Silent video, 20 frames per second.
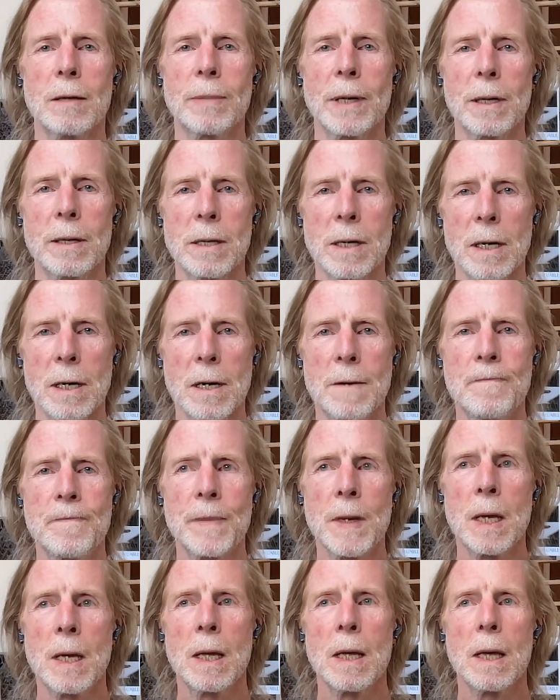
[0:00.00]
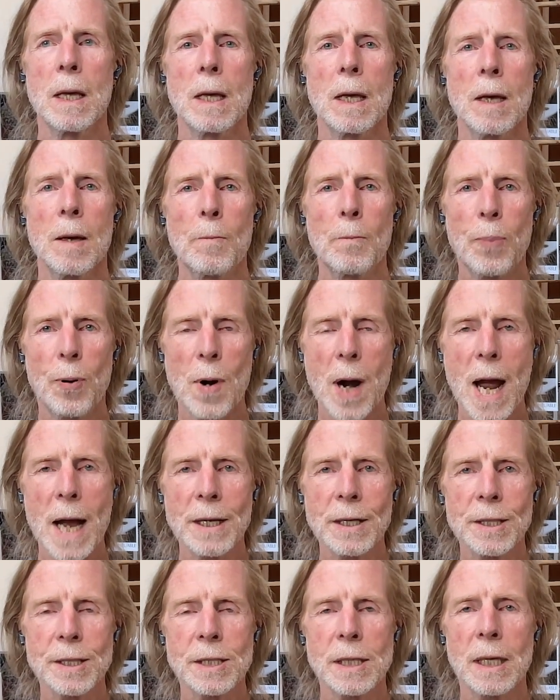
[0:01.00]
about here.
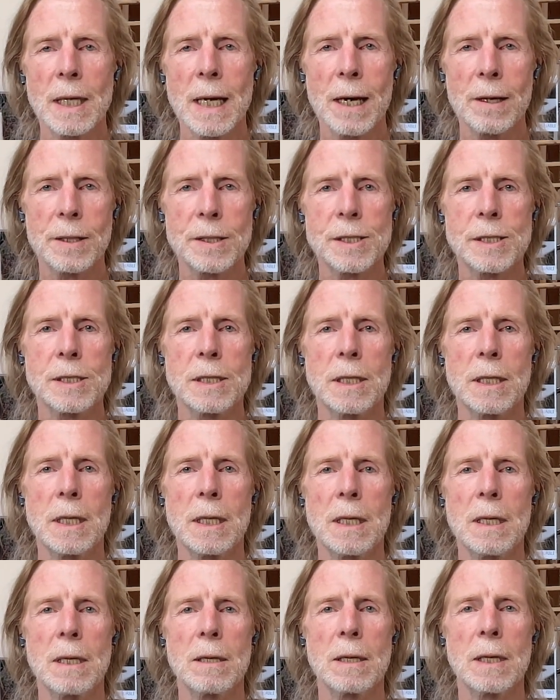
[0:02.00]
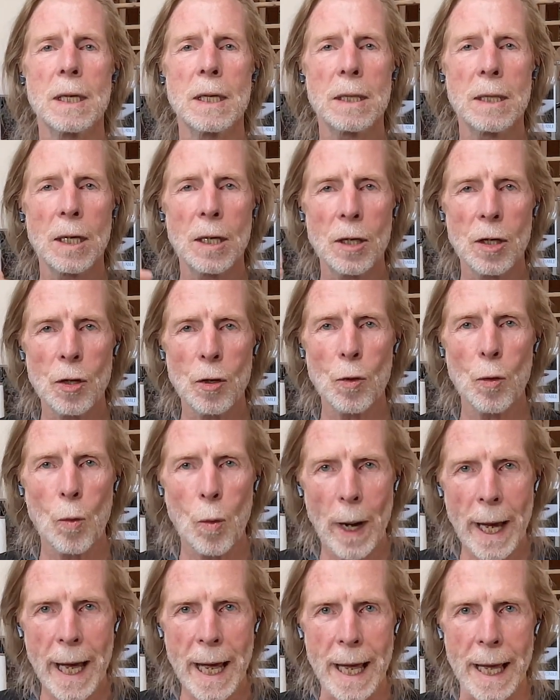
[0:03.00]
Practicing how to see in a new
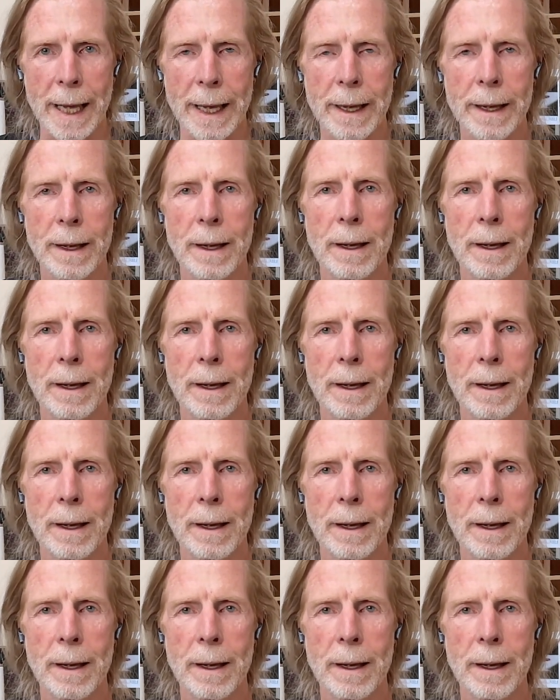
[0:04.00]
way,